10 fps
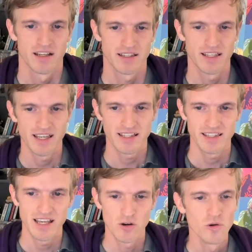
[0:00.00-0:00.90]
the
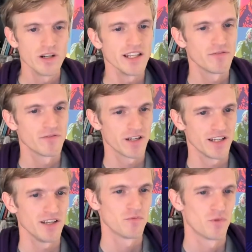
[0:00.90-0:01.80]
the only
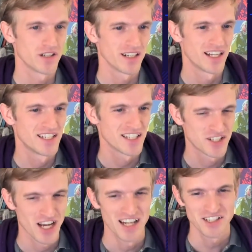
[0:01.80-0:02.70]
really one that is a
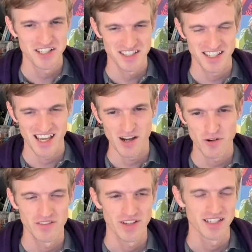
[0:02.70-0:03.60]
challenge is the
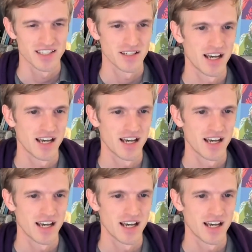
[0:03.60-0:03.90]
error events.